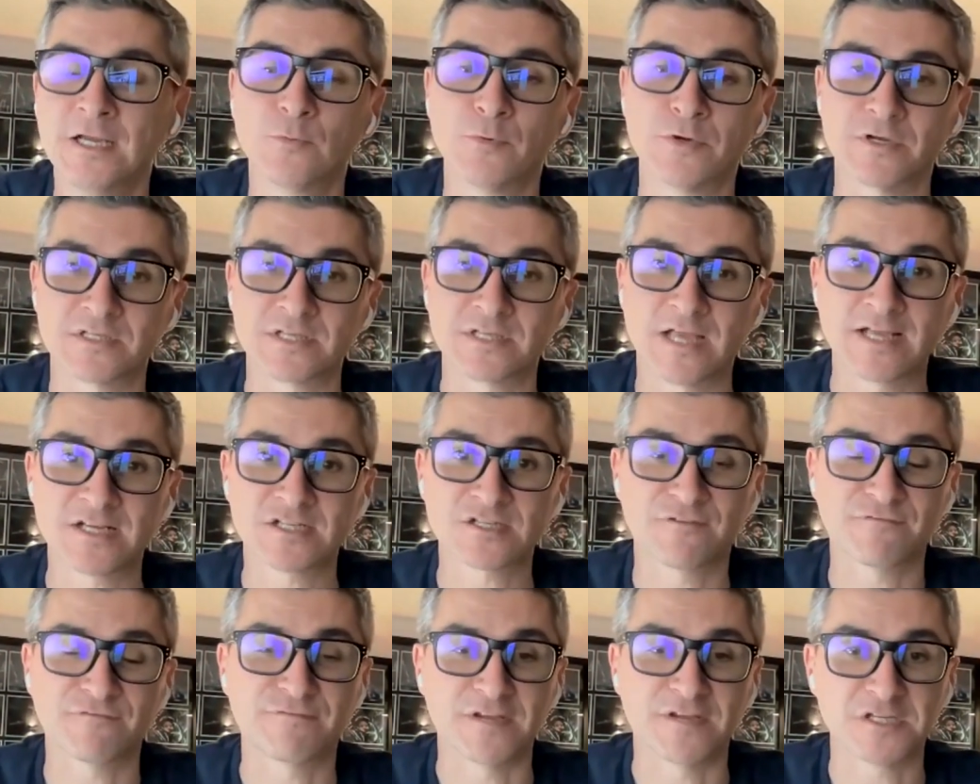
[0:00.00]
Whereas
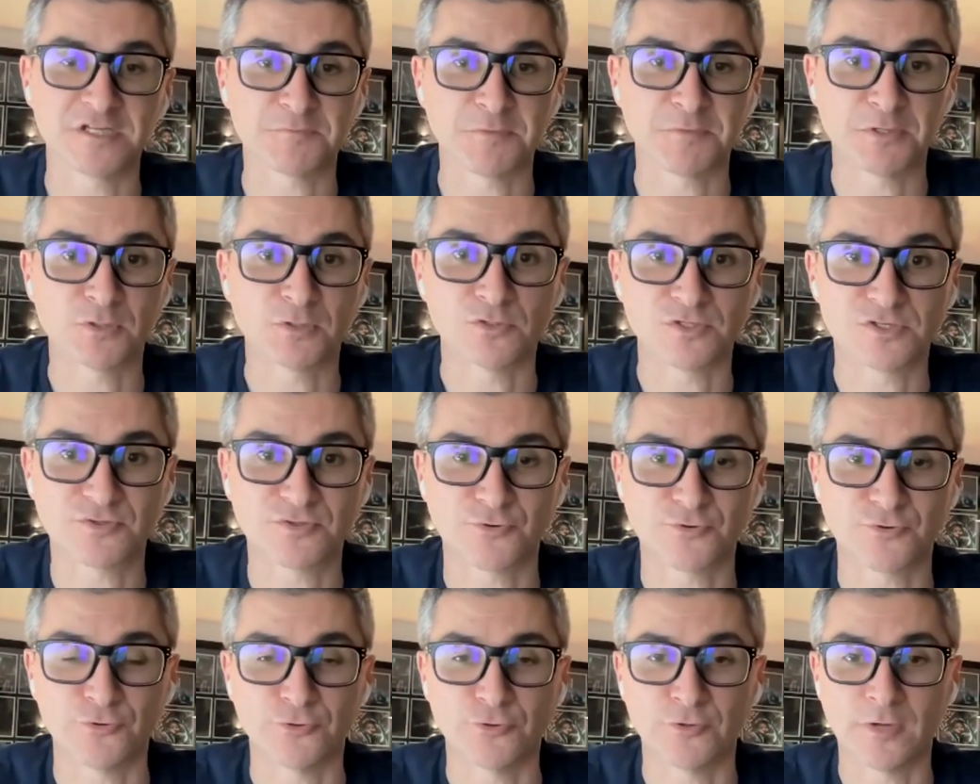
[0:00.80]
actually Facebook goes
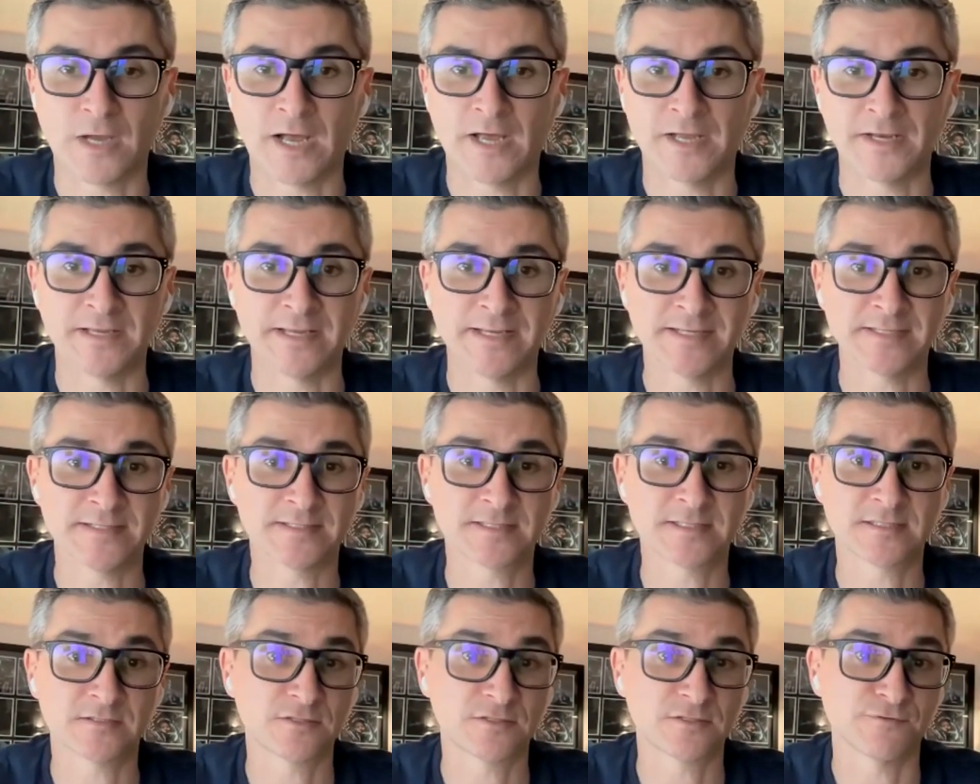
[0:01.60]
through an 8
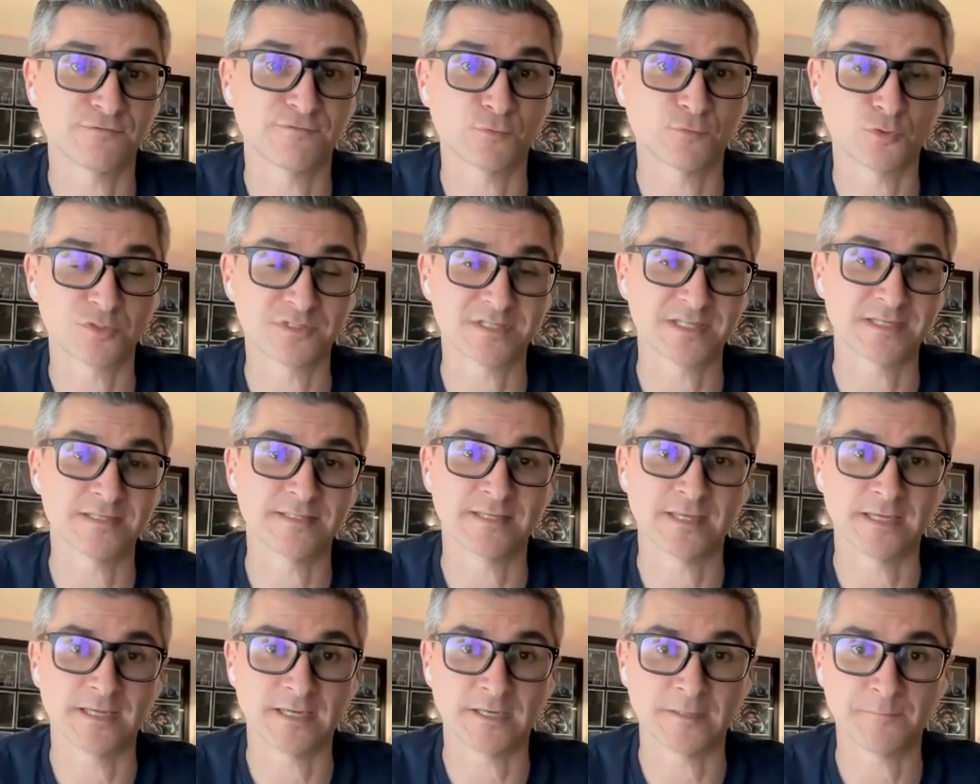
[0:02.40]
to 14
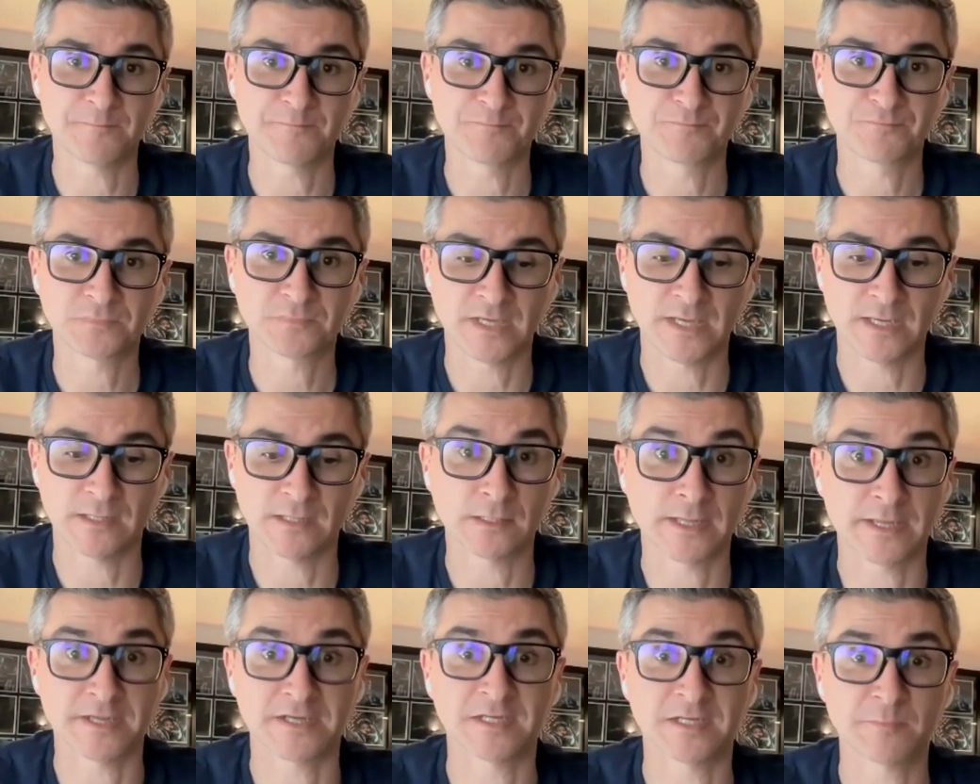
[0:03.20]
day
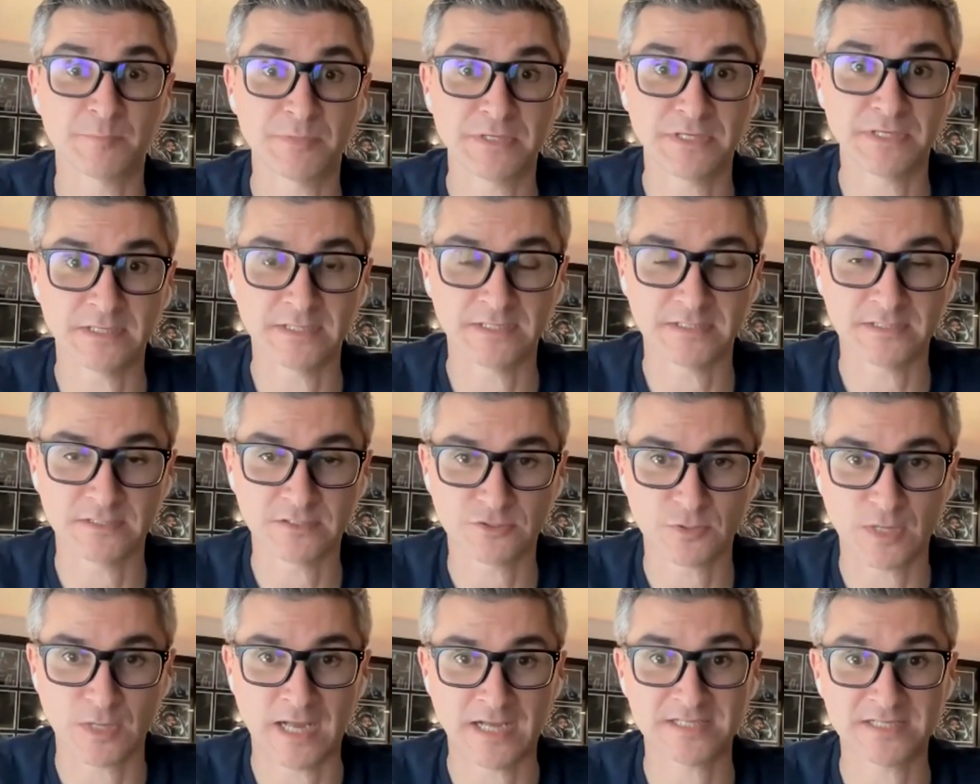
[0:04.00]
learning period.
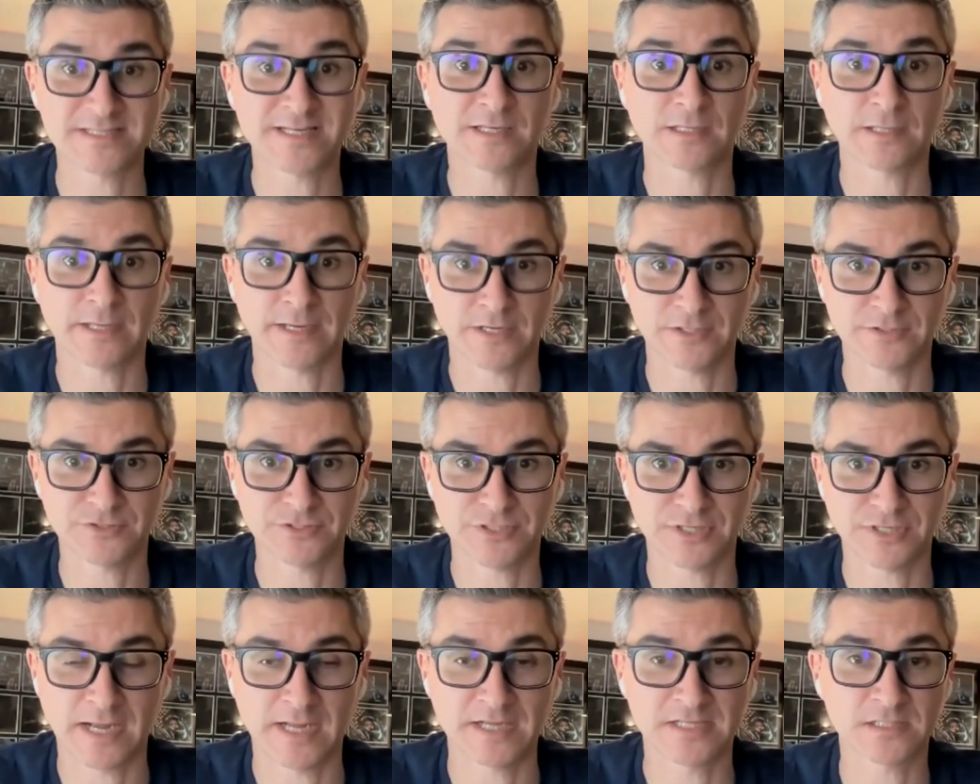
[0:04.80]
So it has to learn
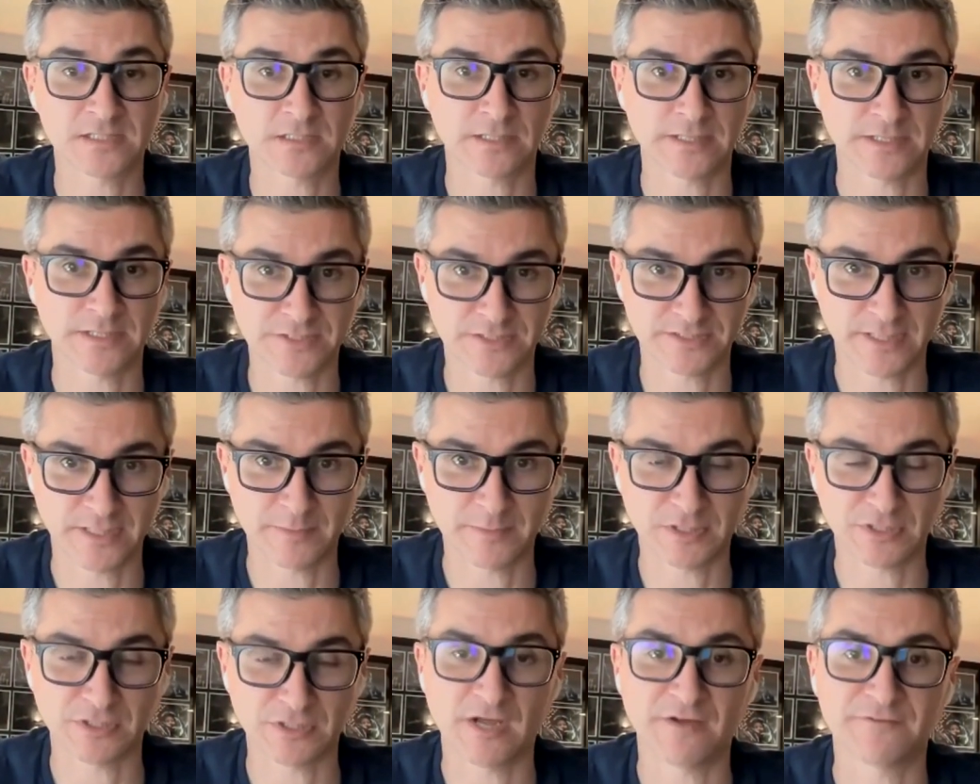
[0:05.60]
your ads, learn your
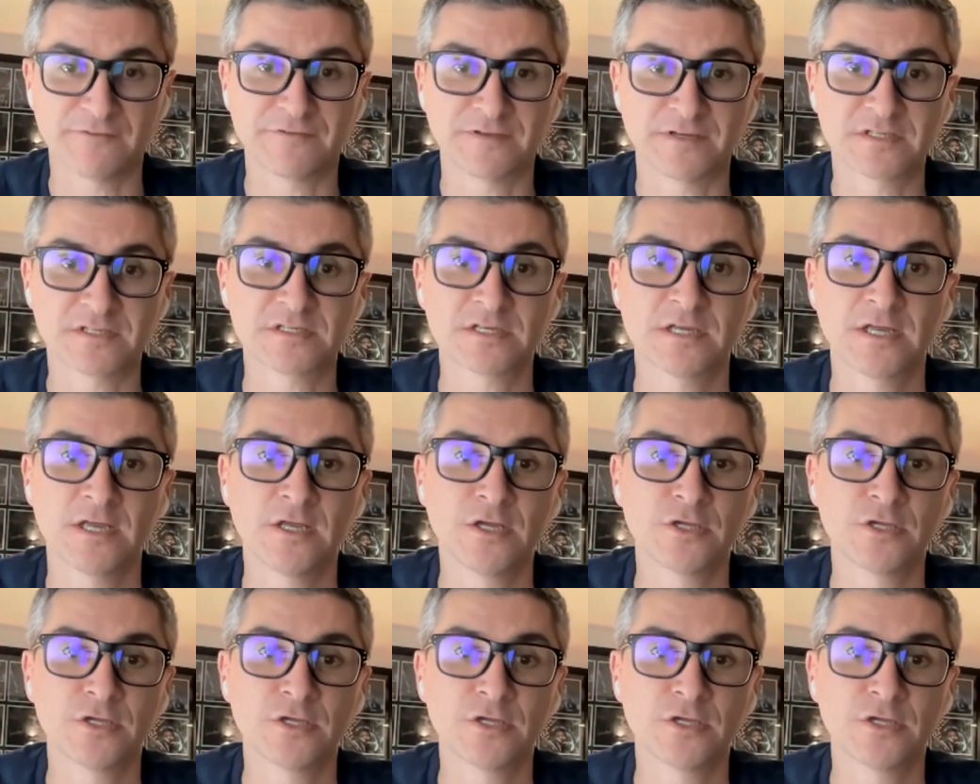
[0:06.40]
demographics.